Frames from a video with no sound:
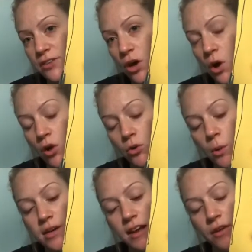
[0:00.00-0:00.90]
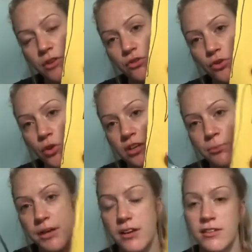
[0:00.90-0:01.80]
all the way down this crease,
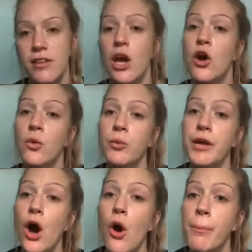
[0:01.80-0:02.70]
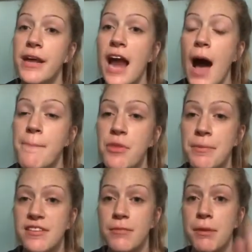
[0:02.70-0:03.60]
because when we open up the
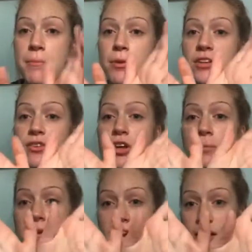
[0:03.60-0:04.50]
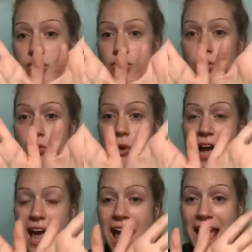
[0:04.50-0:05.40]
piece of paper, it's going to be like 2
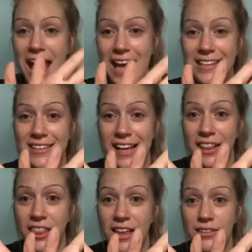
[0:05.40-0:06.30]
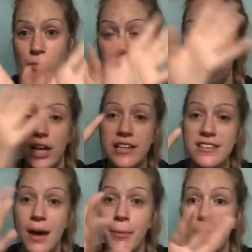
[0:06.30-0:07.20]
hands like this. We're going to
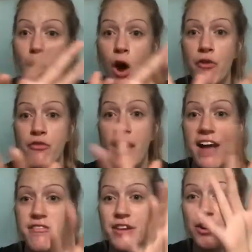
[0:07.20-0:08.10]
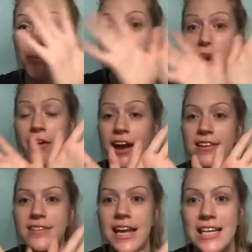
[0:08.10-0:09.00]
double our 5-finger prayer
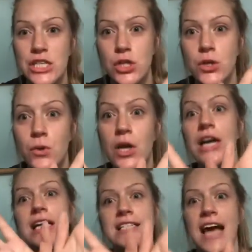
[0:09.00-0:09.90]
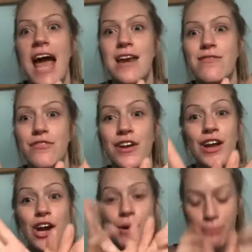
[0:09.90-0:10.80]
hands into
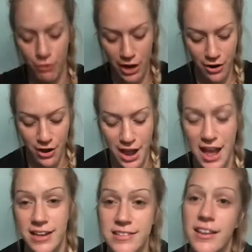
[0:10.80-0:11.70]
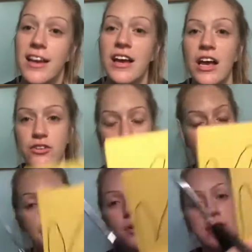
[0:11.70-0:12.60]
10-finger prayer hands. So
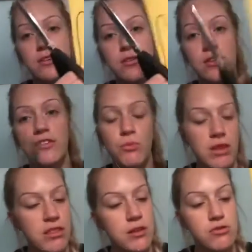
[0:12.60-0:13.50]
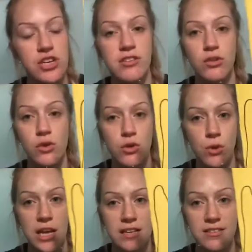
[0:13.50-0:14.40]
I'm going to do this with you just so you
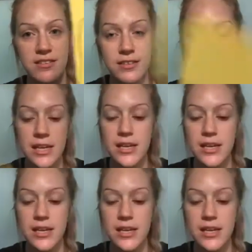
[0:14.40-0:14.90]
can see.